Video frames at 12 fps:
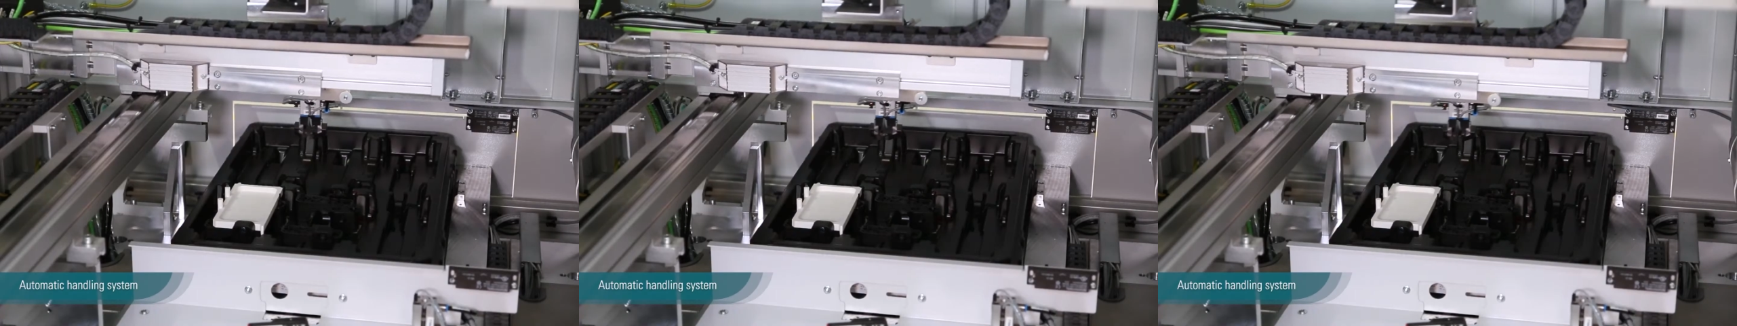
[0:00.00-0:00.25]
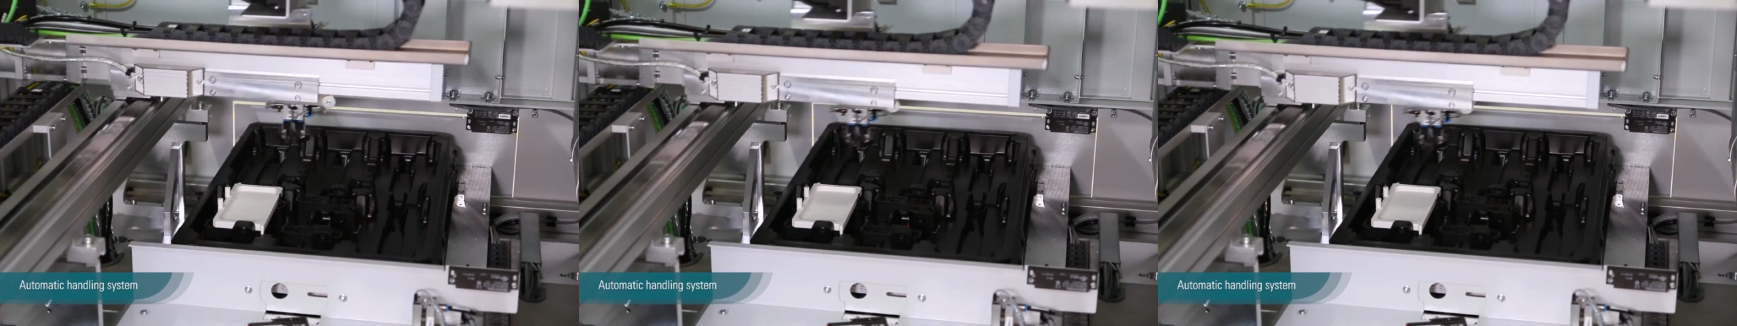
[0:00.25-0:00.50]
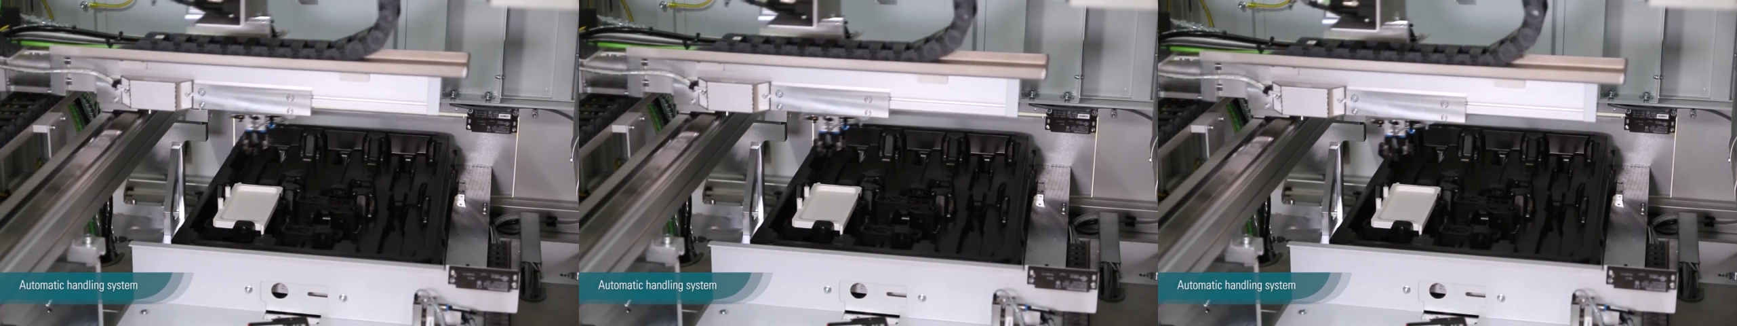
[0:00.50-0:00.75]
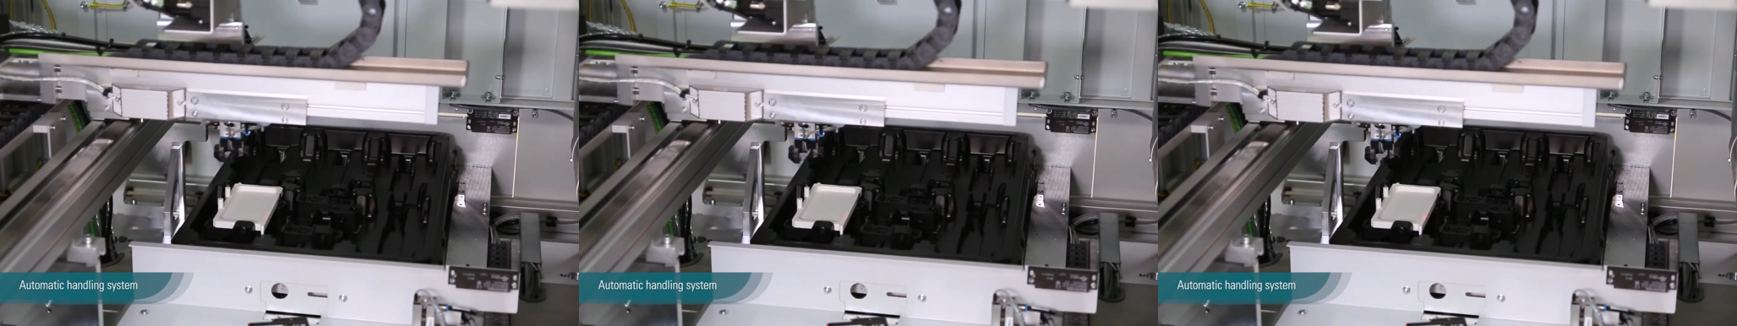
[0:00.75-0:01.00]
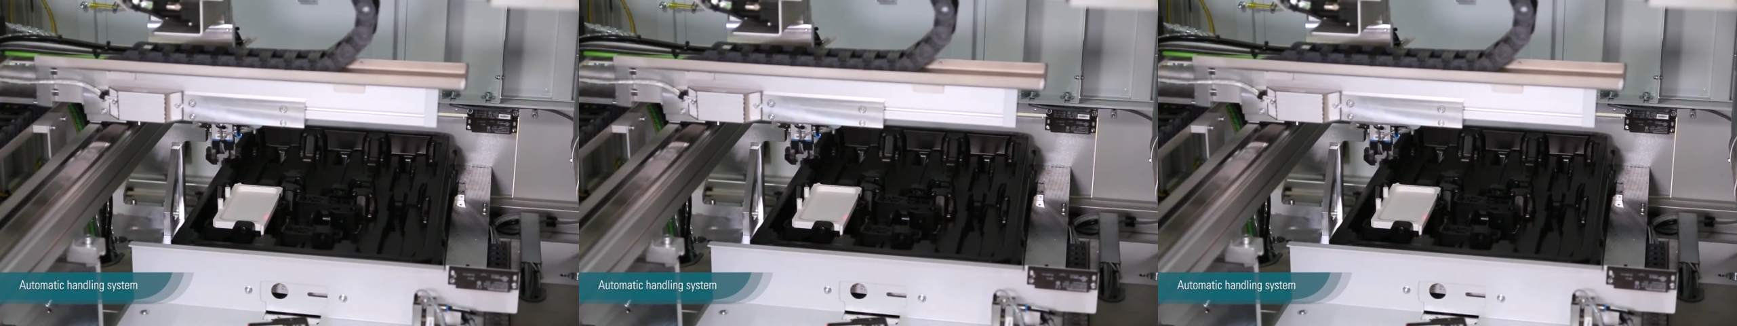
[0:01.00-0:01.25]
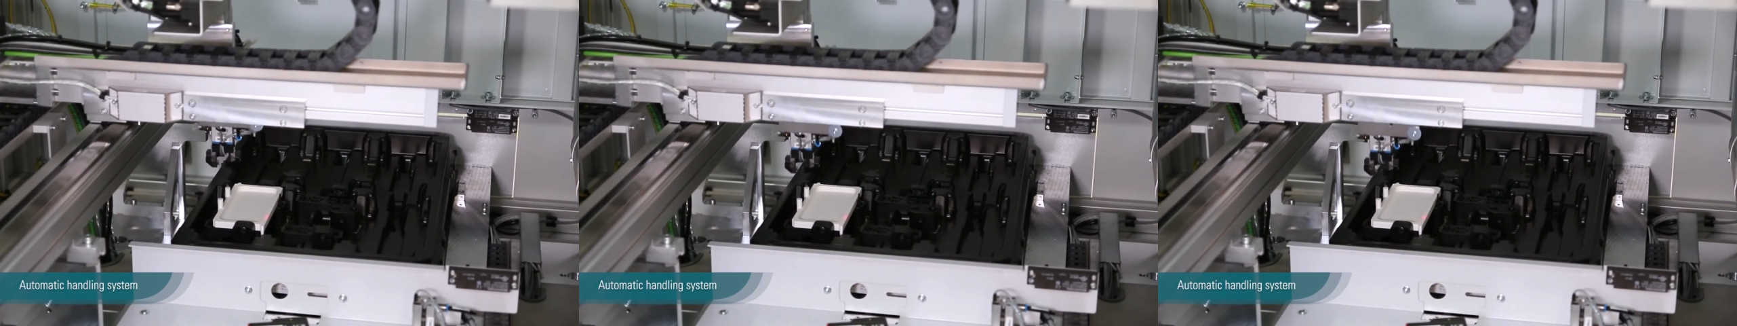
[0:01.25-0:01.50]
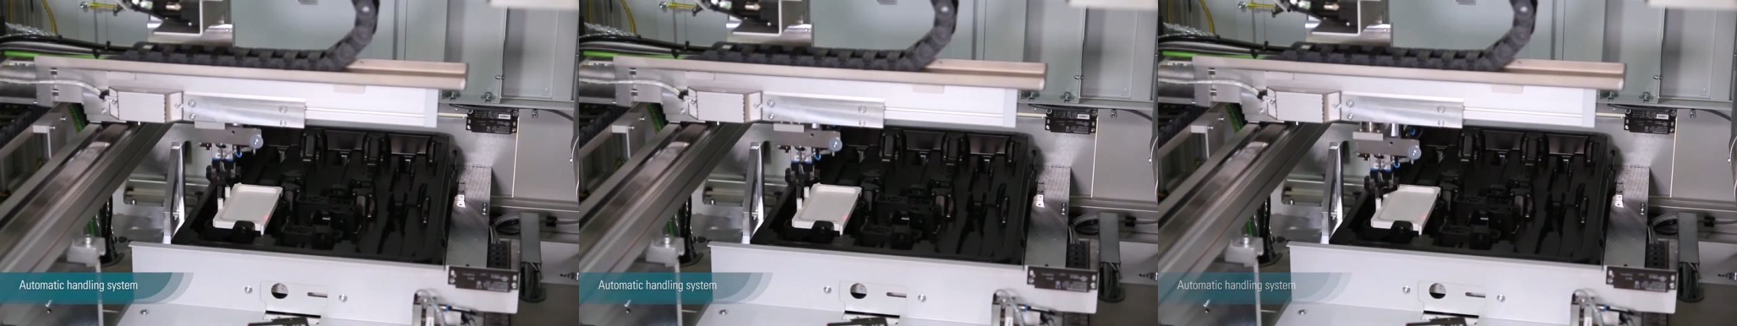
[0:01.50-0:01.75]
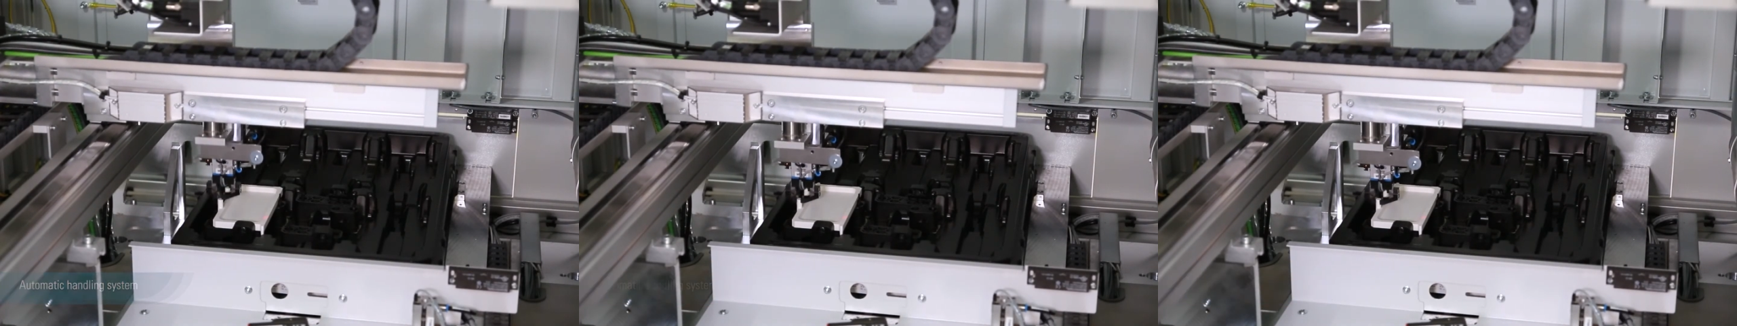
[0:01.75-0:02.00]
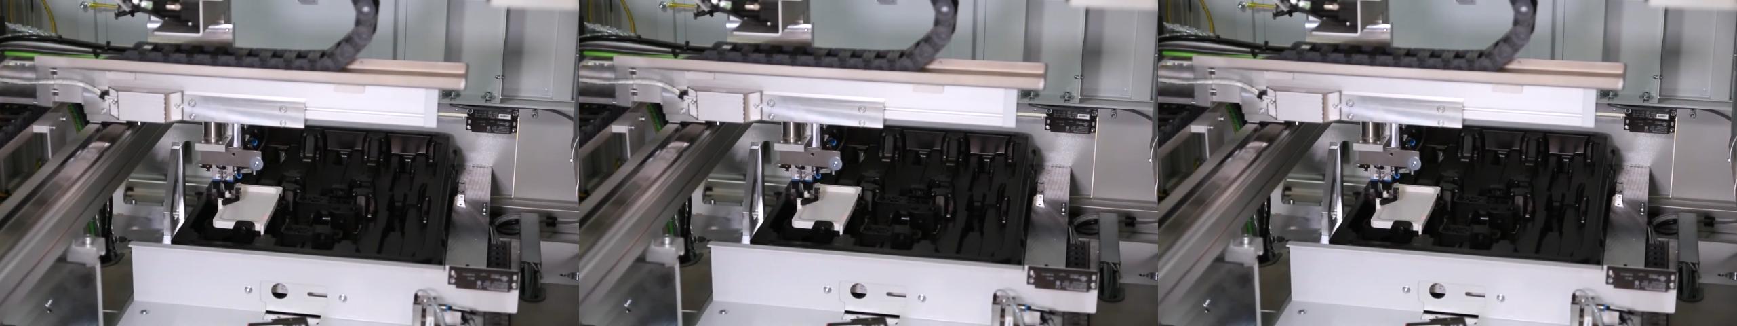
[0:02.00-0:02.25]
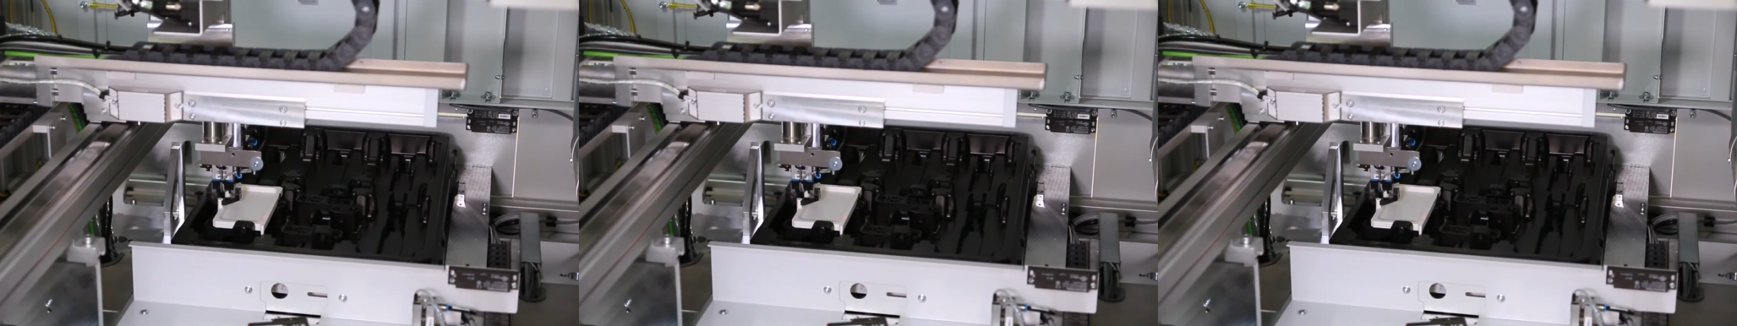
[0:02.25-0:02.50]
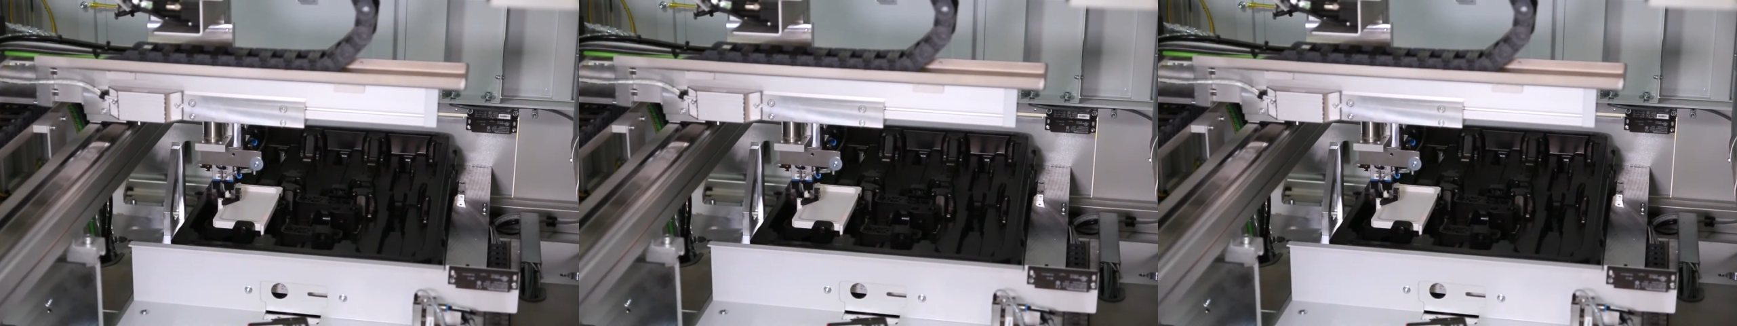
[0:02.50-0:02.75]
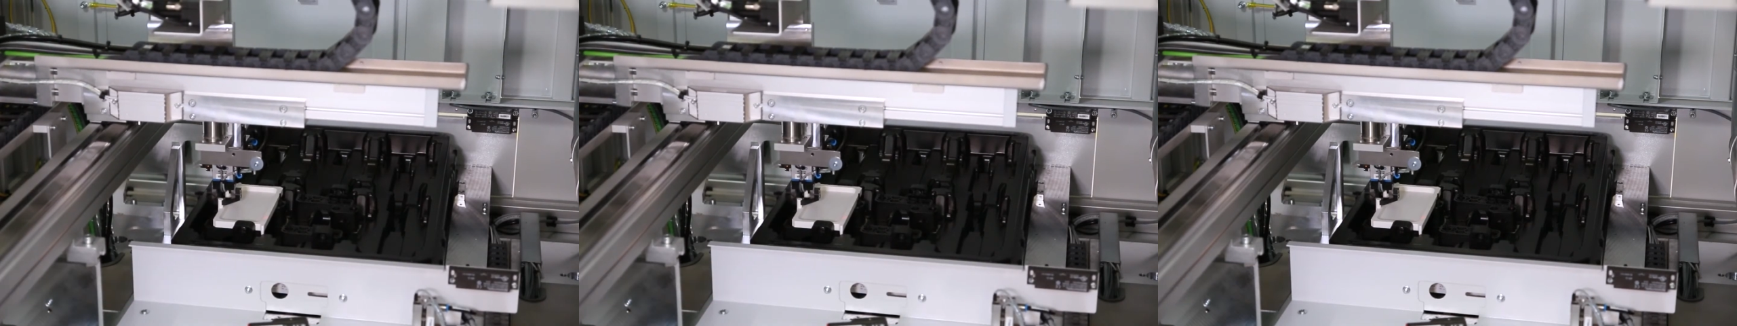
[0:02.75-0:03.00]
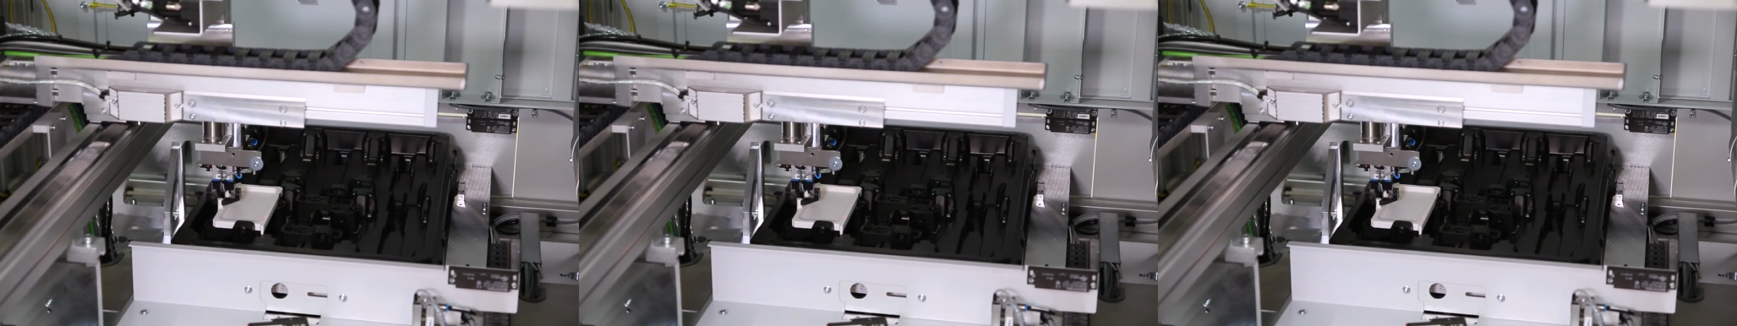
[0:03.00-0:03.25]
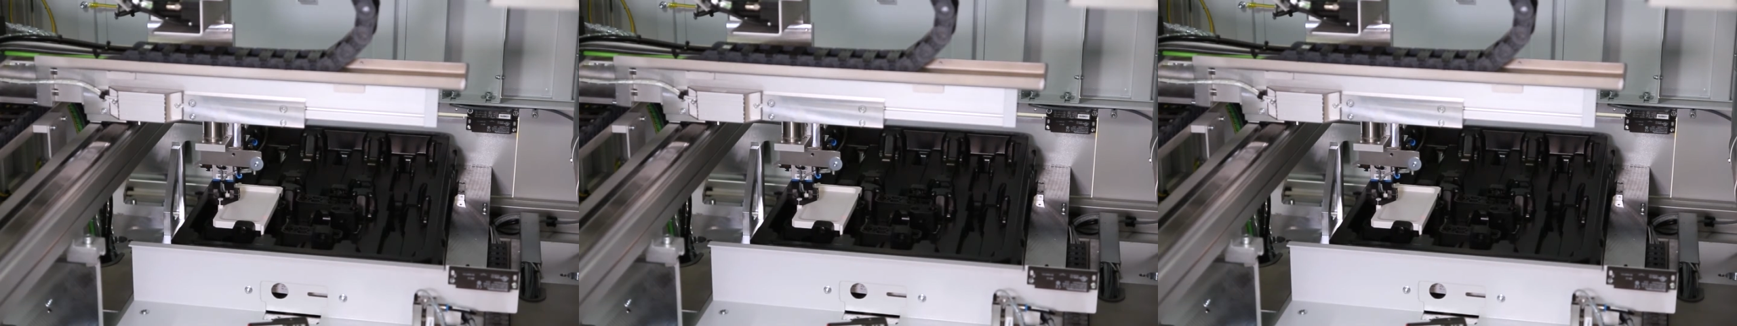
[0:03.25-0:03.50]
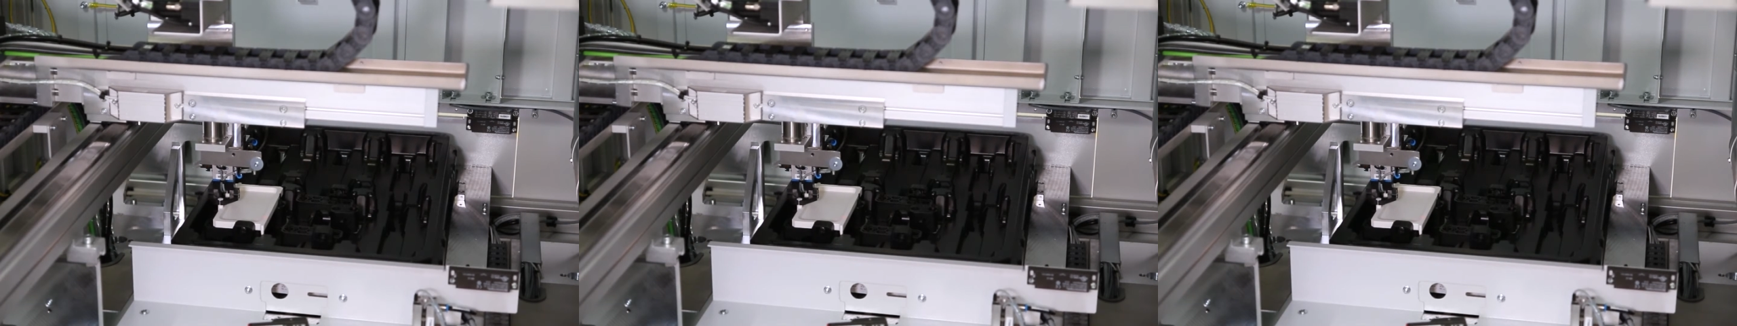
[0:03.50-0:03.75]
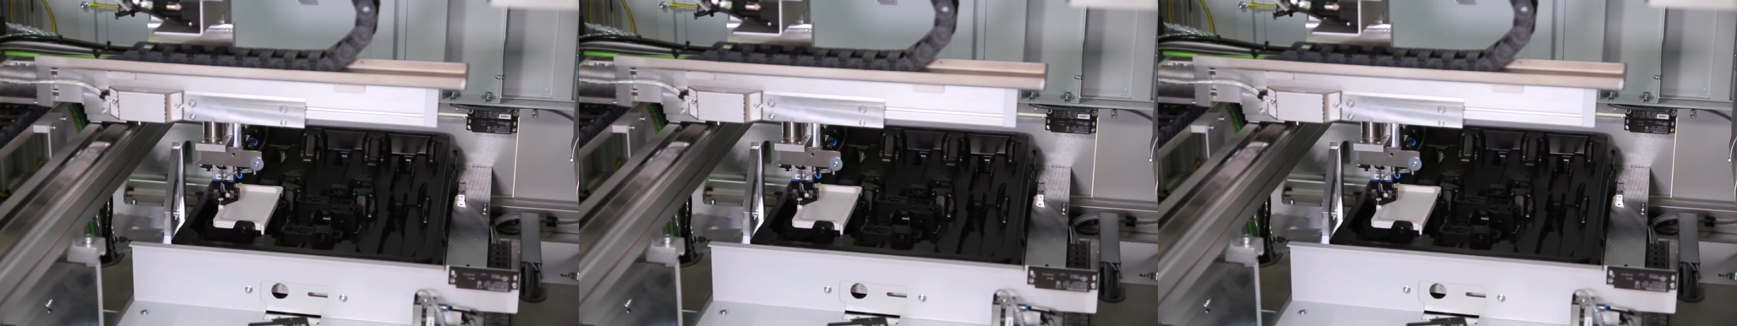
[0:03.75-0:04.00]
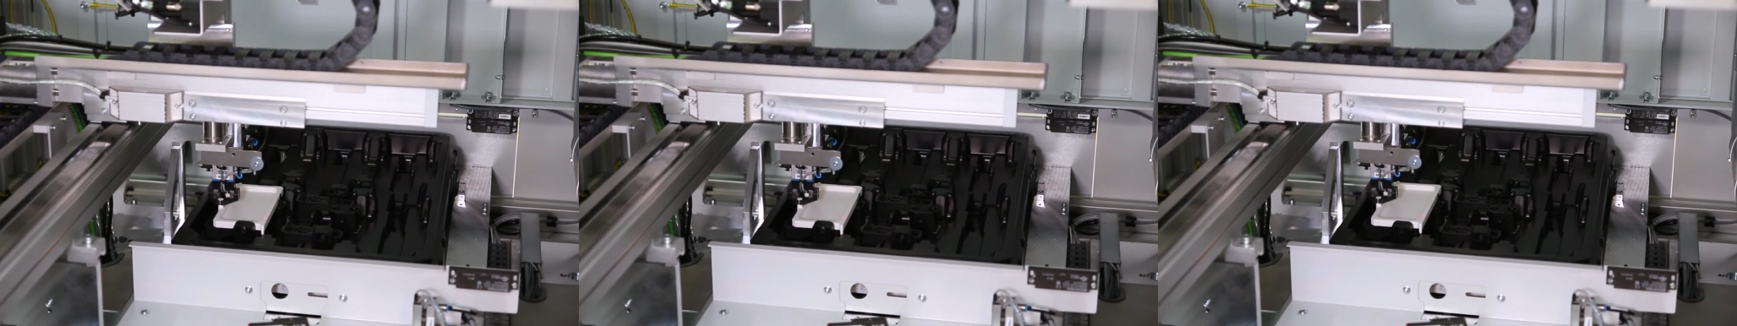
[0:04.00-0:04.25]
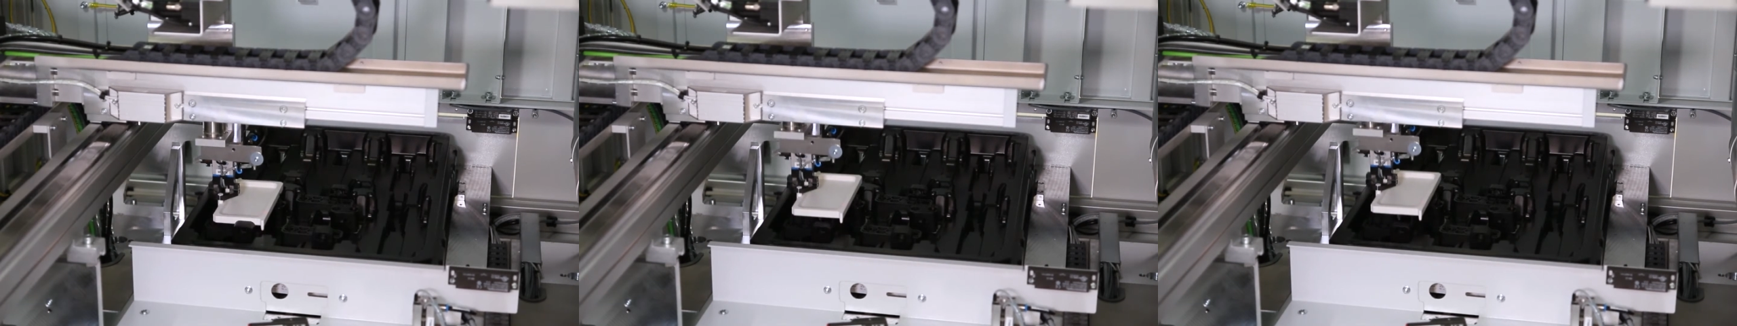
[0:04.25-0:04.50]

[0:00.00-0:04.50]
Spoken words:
(no speaker visible)